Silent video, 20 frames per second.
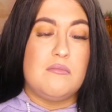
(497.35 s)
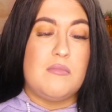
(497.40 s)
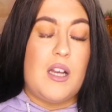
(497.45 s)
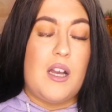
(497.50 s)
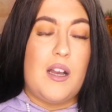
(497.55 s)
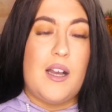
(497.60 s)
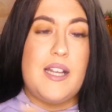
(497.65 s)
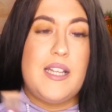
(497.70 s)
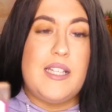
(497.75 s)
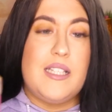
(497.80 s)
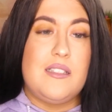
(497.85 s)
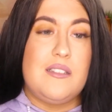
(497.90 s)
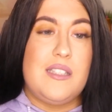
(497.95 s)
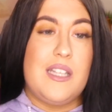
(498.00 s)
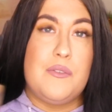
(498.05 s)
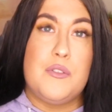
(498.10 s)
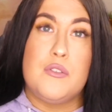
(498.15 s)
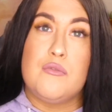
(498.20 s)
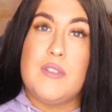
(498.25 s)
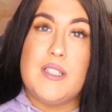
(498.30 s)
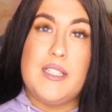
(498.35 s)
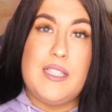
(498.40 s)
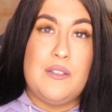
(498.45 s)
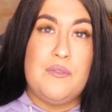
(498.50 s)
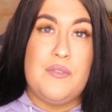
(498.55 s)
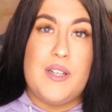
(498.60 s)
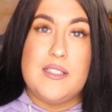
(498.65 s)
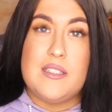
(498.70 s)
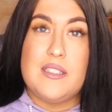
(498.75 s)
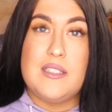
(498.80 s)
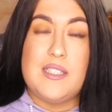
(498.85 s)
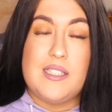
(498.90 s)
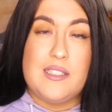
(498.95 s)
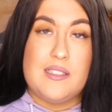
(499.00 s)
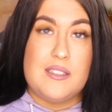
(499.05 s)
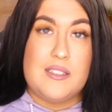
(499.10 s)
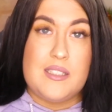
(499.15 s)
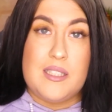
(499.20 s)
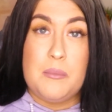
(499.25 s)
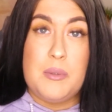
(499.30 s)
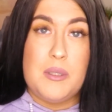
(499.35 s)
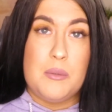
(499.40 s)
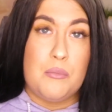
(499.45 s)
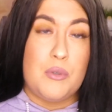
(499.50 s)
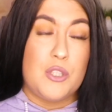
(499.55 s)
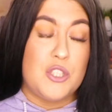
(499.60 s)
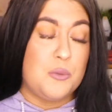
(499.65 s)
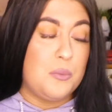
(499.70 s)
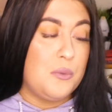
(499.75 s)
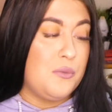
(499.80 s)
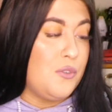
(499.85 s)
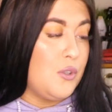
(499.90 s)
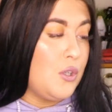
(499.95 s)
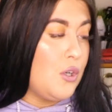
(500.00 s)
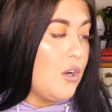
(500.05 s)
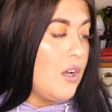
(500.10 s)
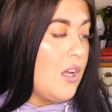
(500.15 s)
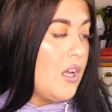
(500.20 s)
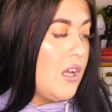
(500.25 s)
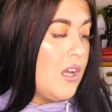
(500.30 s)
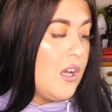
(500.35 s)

I never really invested in a stippling brush before.